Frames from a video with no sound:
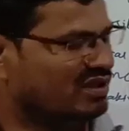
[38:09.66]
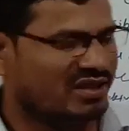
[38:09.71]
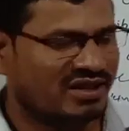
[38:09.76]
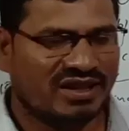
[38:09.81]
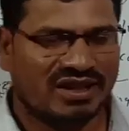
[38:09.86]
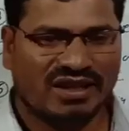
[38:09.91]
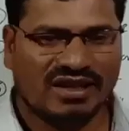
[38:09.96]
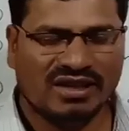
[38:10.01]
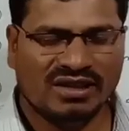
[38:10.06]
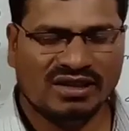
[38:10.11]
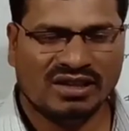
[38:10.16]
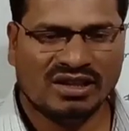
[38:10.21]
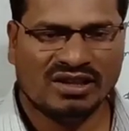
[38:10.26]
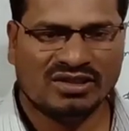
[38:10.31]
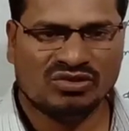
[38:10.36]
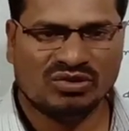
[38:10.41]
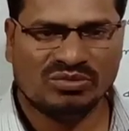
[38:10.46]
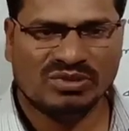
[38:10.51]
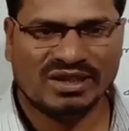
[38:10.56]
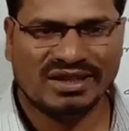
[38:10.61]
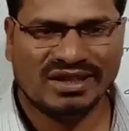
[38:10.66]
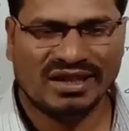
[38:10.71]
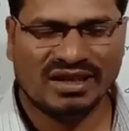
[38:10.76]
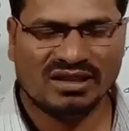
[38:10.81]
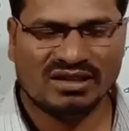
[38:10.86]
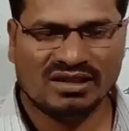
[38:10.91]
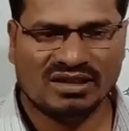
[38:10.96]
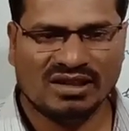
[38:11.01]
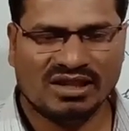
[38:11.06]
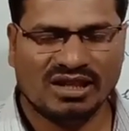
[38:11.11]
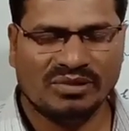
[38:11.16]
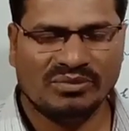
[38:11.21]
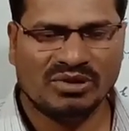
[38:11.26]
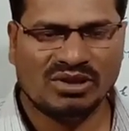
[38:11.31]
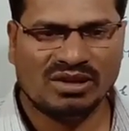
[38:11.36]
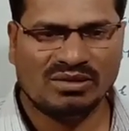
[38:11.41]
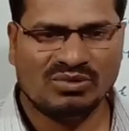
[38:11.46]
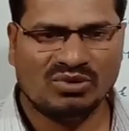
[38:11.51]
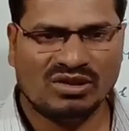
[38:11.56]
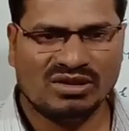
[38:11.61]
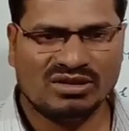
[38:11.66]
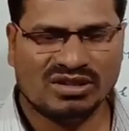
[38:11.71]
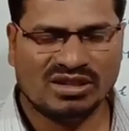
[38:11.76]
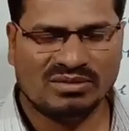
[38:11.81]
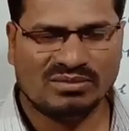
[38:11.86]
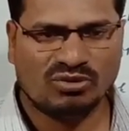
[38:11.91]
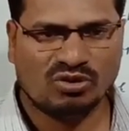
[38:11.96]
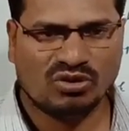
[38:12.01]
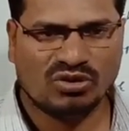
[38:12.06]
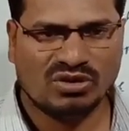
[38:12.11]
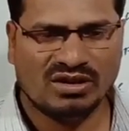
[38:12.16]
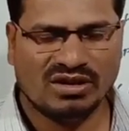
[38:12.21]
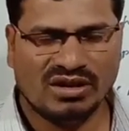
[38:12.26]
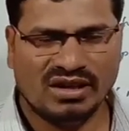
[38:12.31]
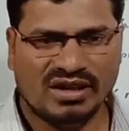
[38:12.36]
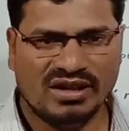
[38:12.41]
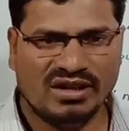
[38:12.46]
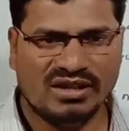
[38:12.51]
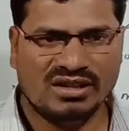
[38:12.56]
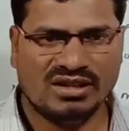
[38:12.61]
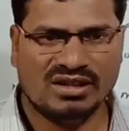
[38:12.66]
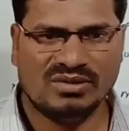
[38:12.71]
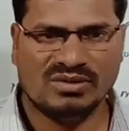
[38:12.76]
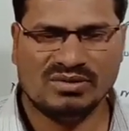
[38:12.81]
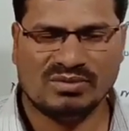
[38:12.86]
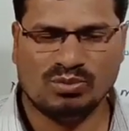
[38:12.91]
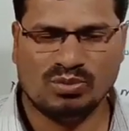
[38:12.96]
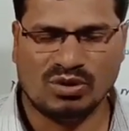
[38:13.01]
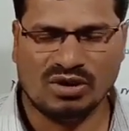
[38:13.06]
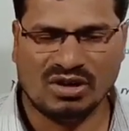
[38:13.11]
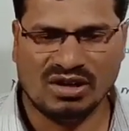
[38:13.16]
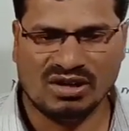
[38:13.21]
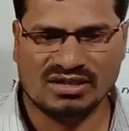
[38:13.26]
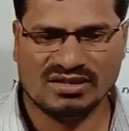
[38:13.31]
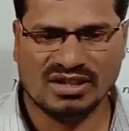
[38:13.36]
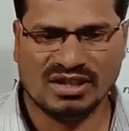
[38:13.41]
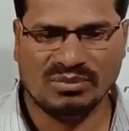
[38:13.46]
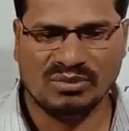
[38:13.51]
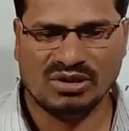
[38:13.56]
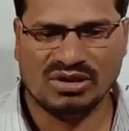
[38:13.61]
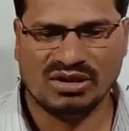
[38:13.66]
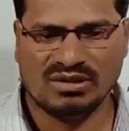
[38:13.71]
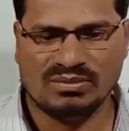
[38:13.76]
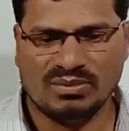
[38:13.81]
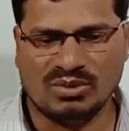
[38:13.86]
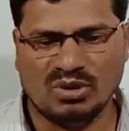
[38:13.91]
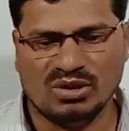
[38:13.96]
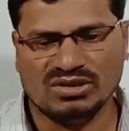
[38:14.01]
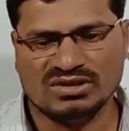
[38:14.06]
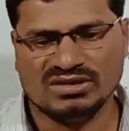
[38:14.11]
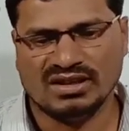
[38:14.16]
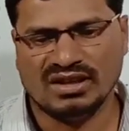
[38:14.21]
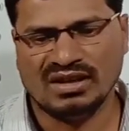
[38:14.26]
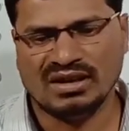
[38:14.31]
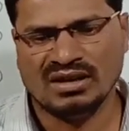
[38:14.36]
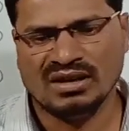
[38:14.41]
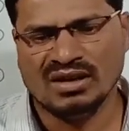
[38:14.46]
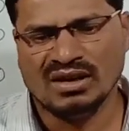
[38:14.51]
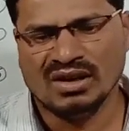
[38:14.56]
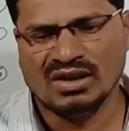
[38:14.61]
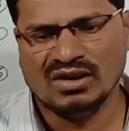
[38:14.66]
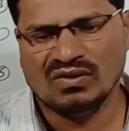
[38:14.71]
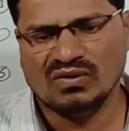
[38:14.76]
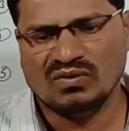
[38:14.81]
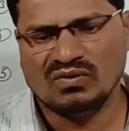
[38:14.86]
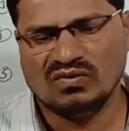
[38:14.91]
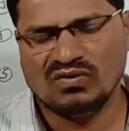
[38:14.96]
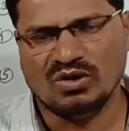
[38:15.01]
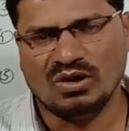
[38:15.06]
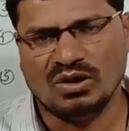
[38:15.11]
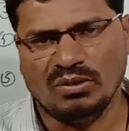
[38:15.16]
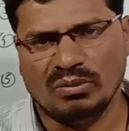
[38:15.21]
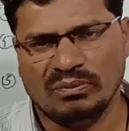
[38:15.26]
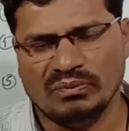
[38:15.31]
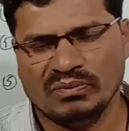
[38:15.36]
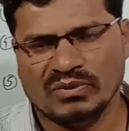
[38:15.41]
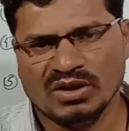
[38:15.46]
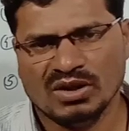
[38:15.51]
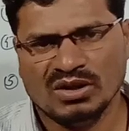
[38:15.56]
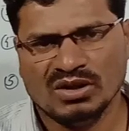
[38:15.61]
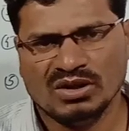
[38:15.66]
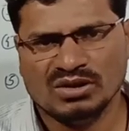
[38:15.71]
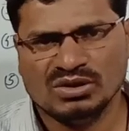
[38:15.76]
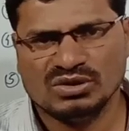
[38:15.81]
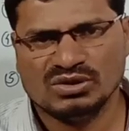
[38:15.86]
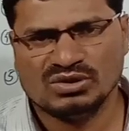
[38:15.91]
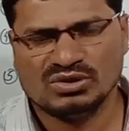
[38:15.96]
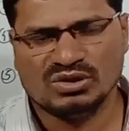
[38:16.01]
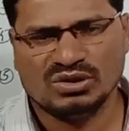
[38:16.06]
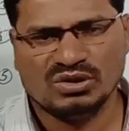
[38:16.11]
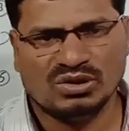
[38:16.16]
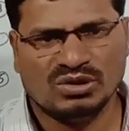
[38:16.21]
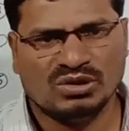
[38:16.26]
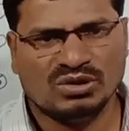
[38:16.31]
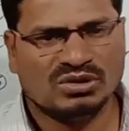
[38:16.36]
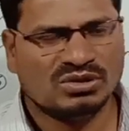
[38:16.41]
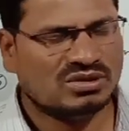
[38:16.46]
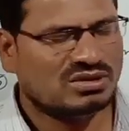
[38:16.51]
in case of the reactant, chemical bonds are broken, and in the product, chemical bonds are formed. So